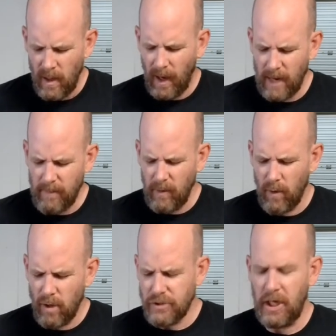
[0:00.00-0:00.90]
I'd be
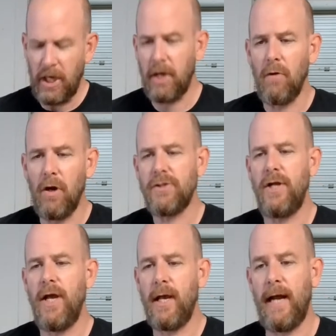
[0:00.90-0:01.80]
roasting, and
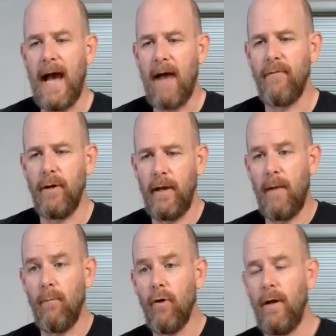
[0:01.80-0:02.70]

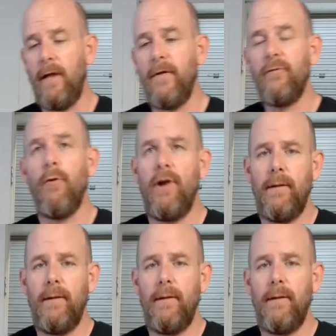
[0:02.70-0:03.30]
at this point,